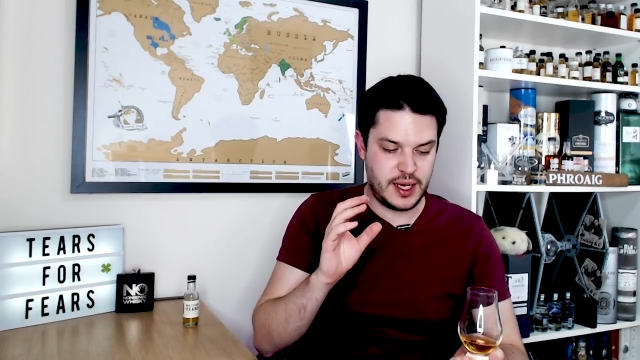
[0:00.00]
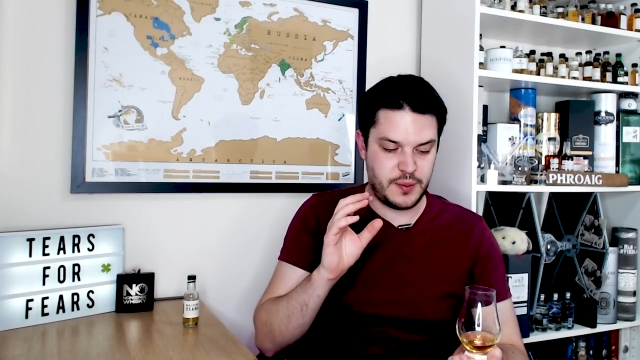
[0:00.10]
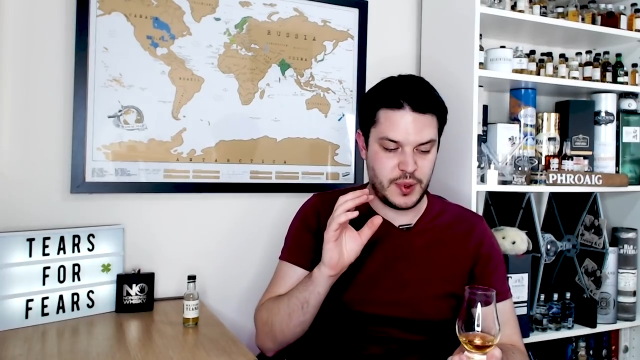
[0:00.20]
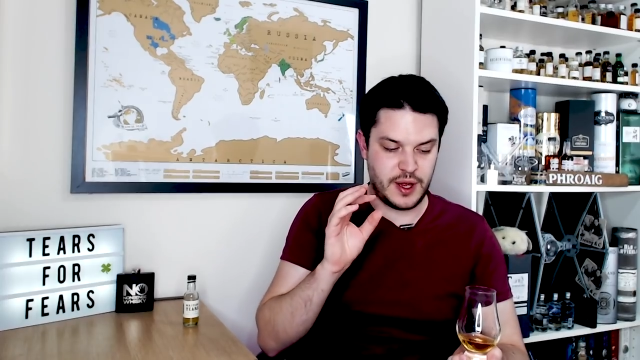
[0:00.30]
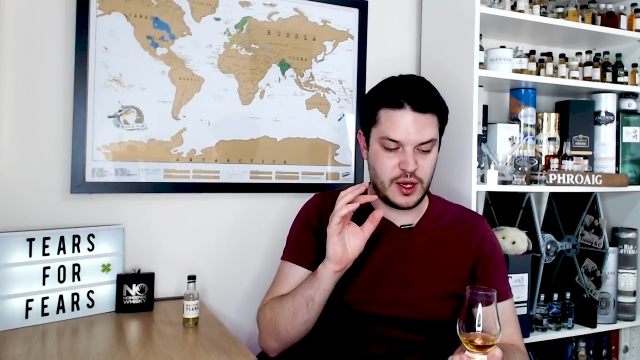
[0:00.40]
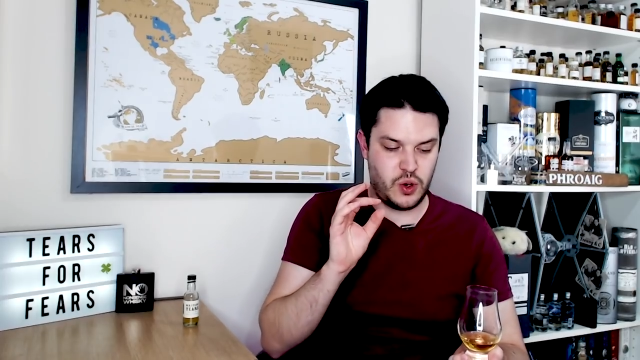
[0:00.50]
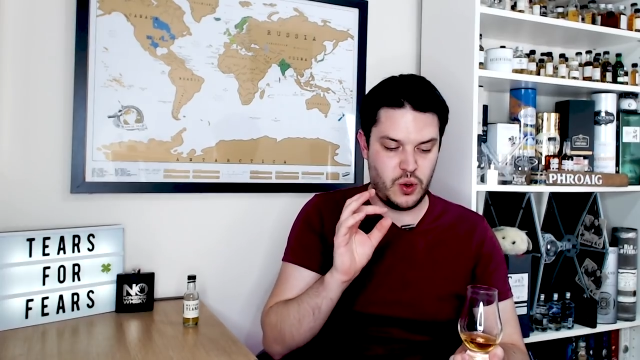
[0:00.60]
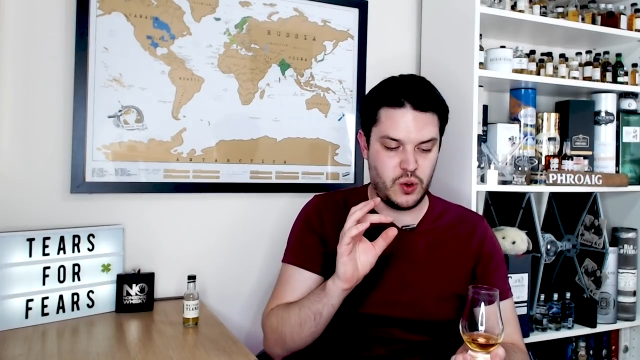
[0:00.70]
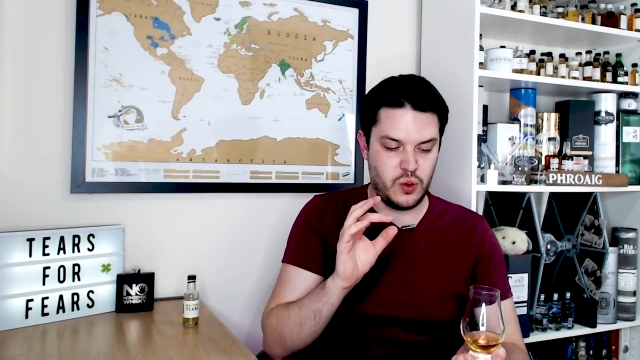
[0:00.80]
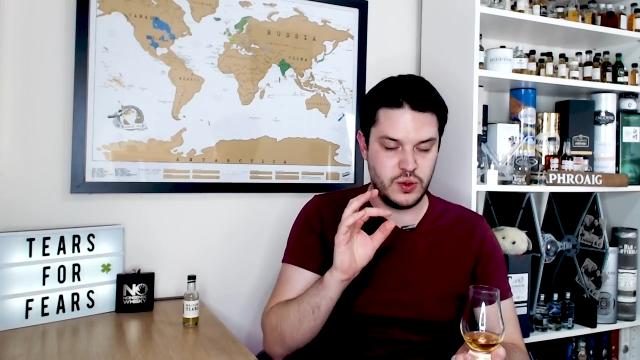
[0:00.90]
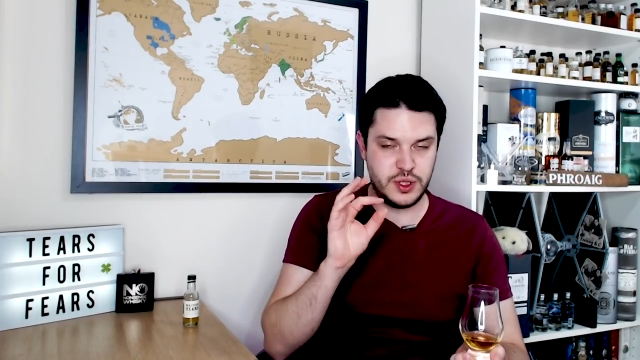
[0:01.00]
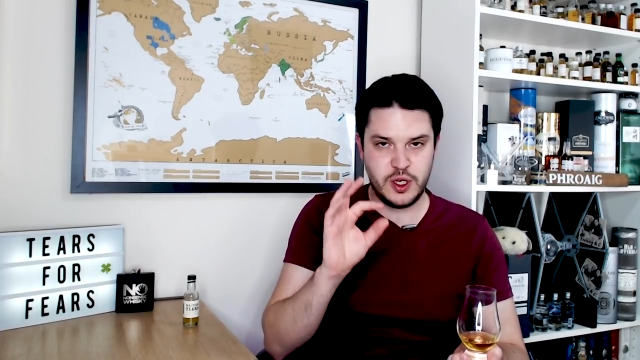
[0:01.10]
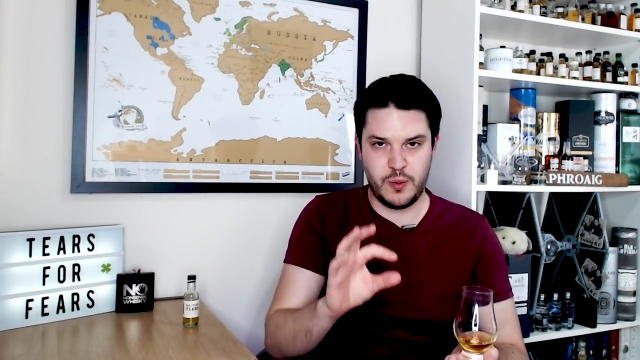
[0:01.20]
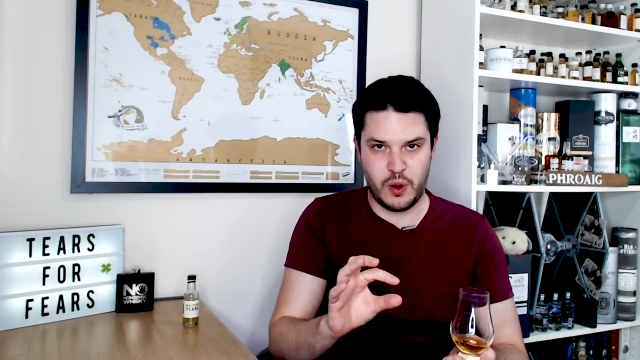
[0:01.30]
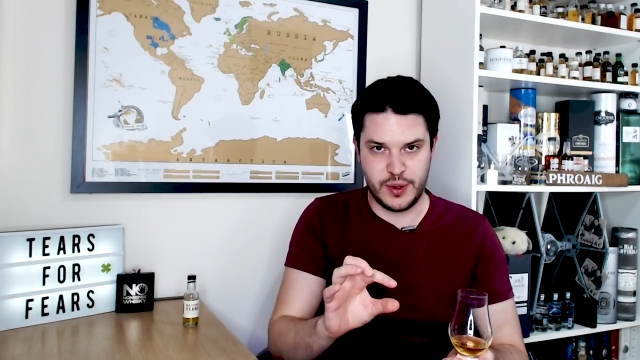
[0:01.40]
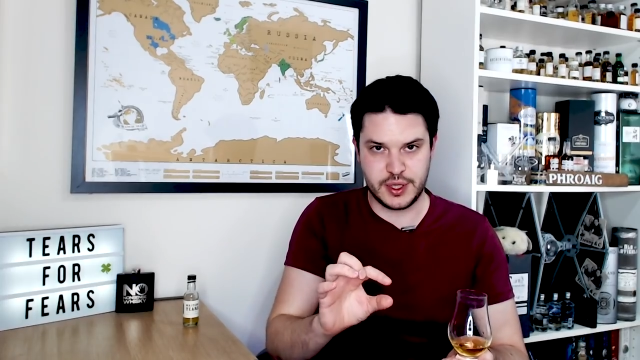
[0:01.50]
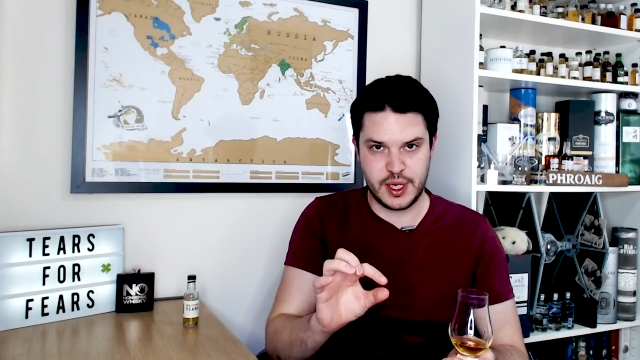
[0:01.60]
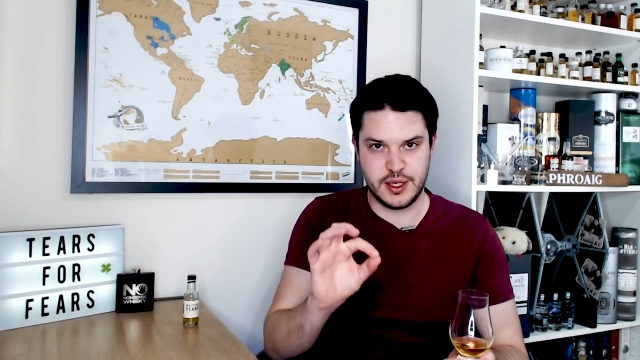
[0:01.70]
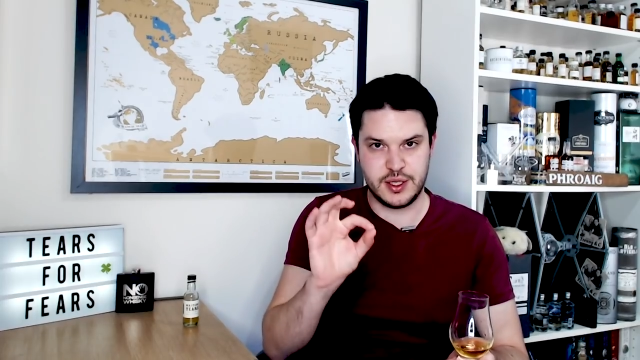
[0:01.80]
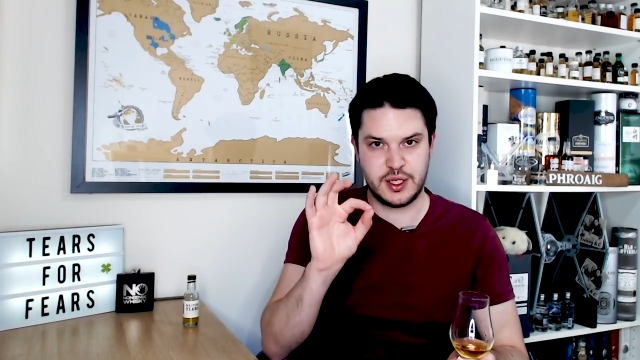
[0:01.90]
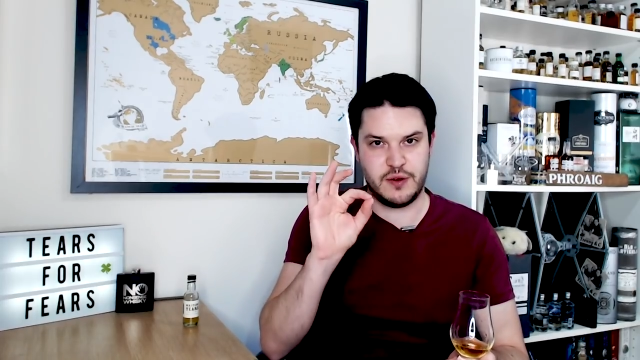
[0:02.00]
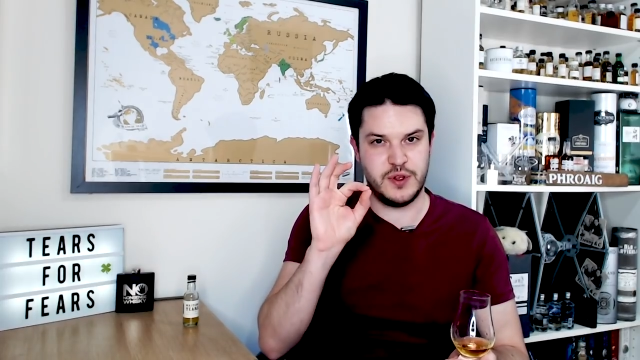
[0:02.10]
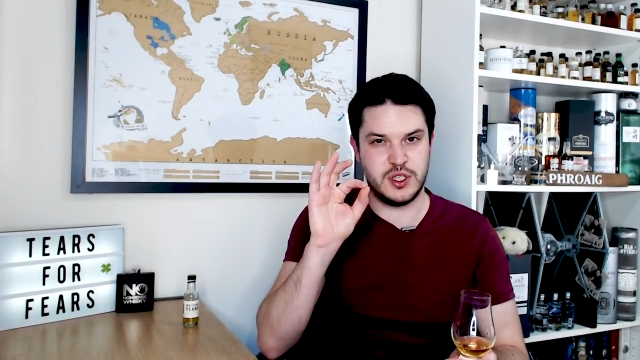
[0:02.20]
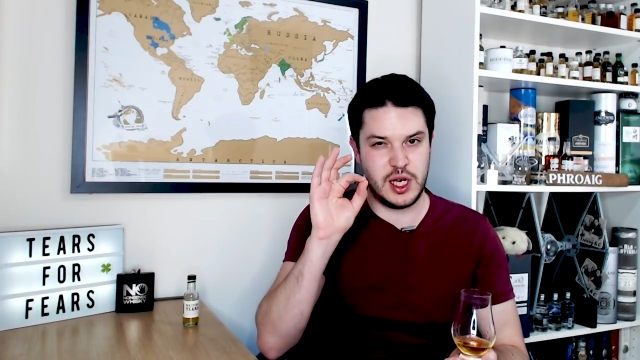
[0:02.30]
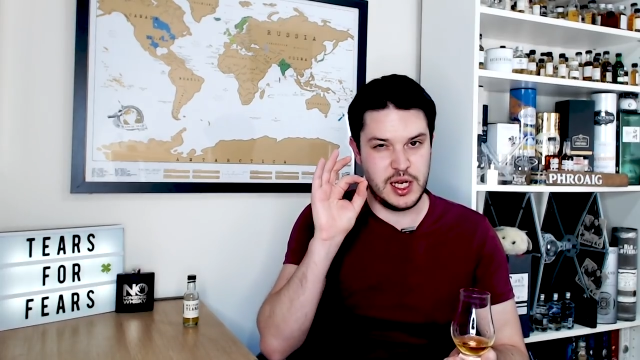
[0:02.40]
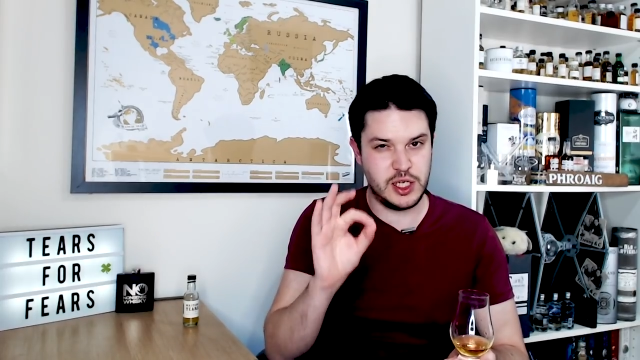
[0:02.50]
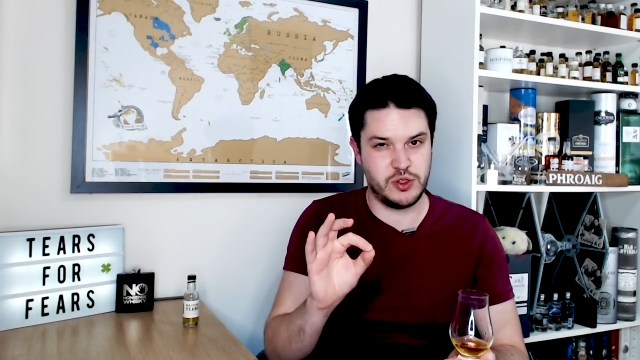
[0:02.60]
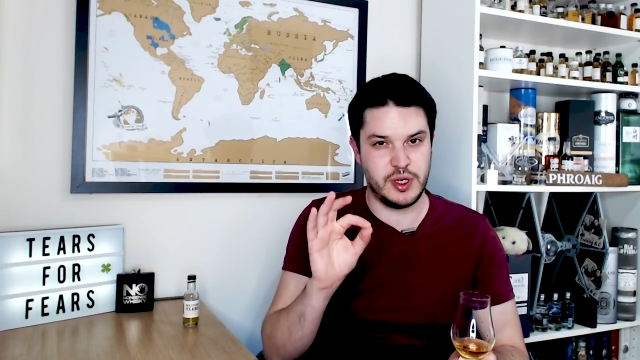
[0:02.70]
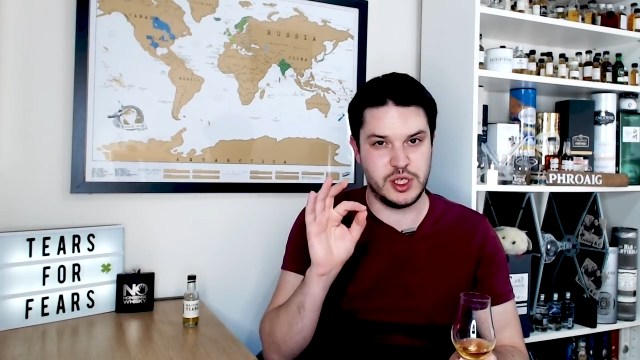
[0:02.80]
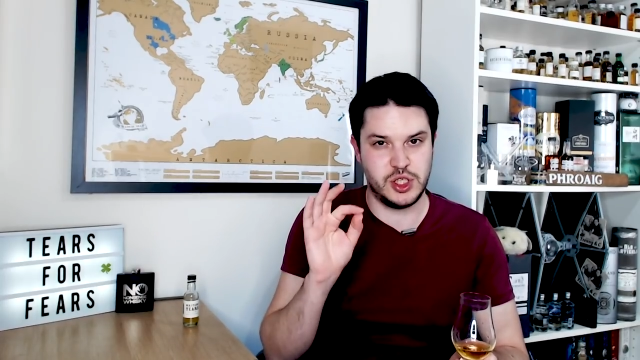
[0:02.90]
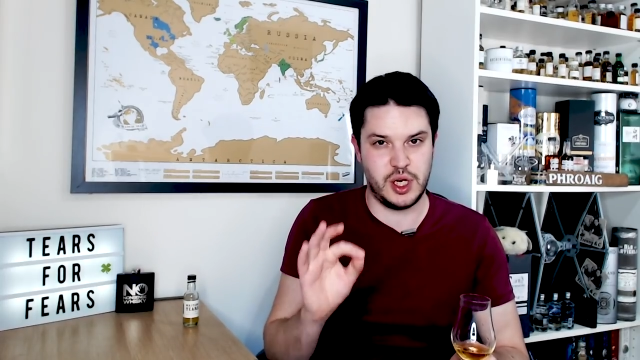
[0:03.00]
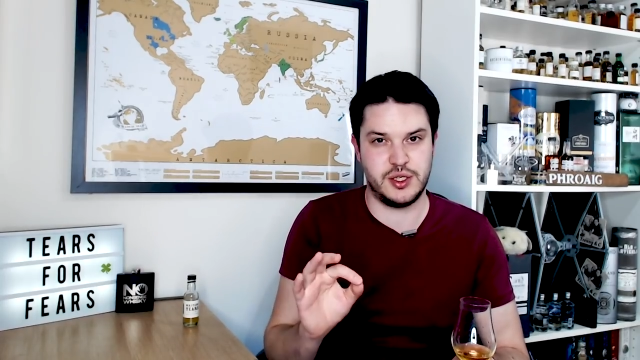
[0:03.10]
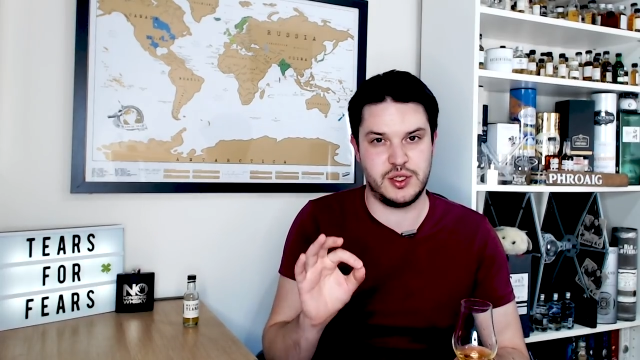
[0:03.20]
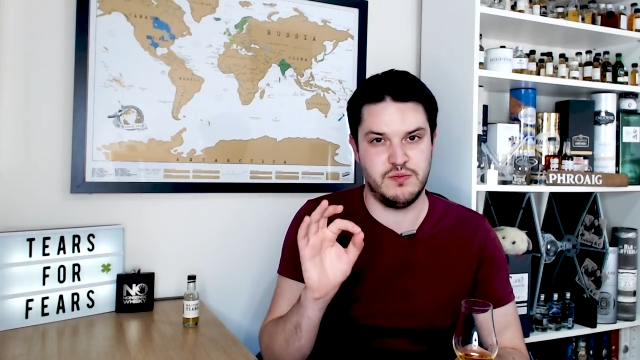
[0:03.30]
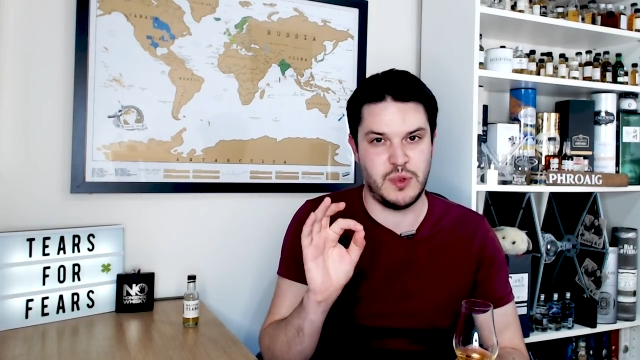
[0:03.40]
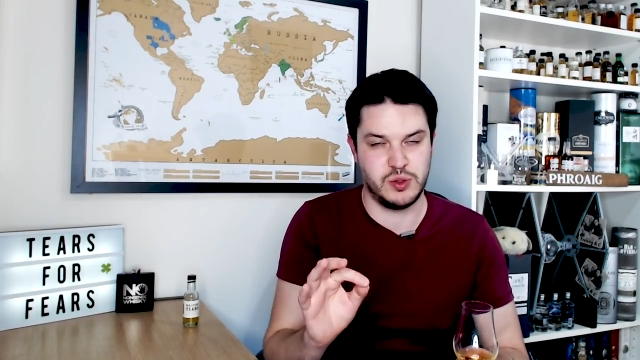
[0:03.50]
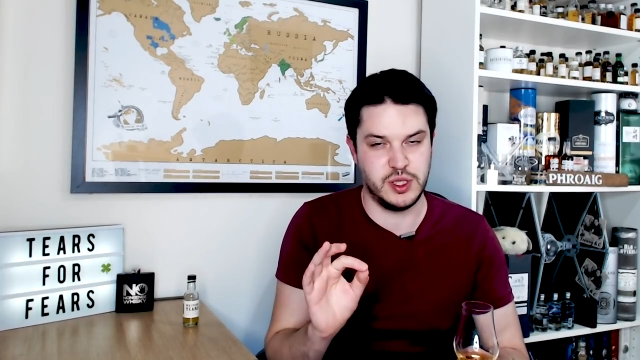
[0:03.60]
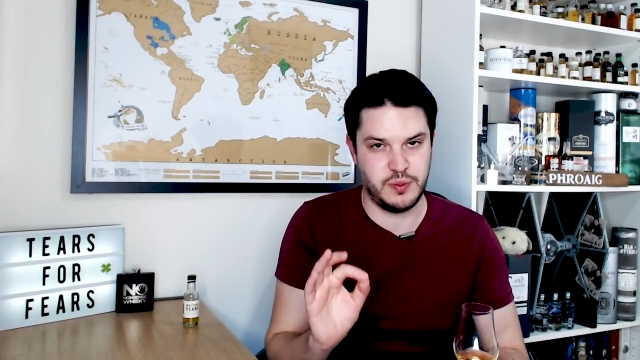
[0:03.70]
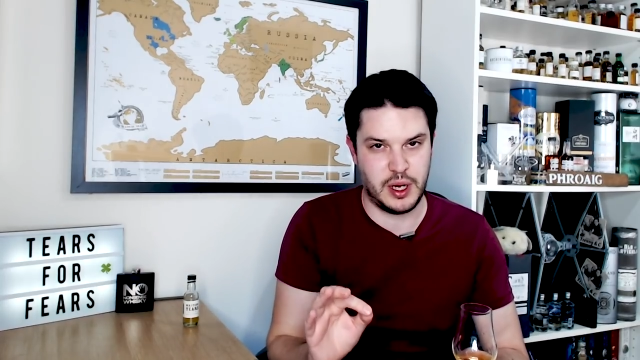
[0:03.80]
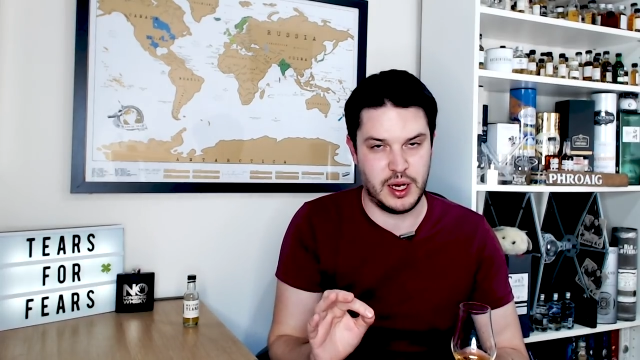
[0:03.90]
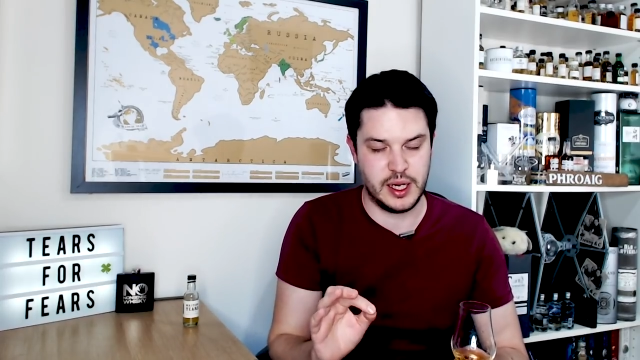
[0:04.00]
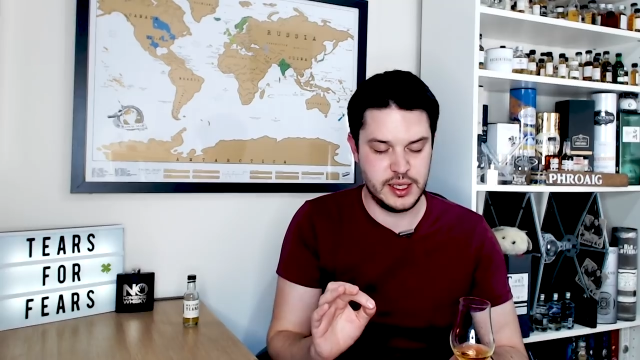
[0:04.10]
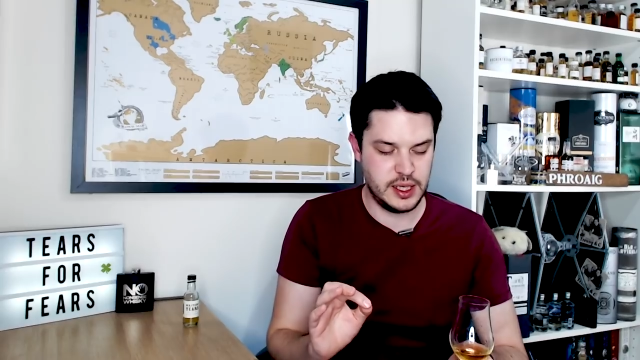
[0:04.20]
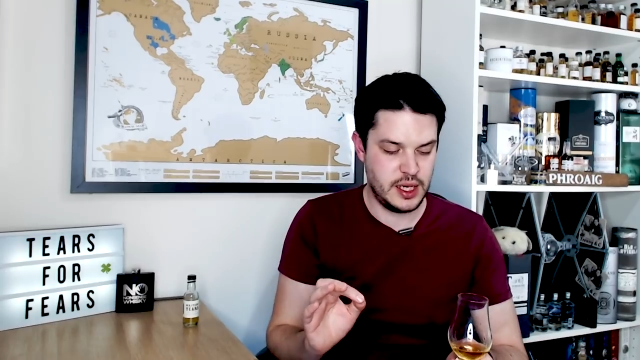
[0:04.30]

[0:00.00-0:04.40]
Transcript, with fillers: but they call single malt whiskey is stuff that's literally just malted barley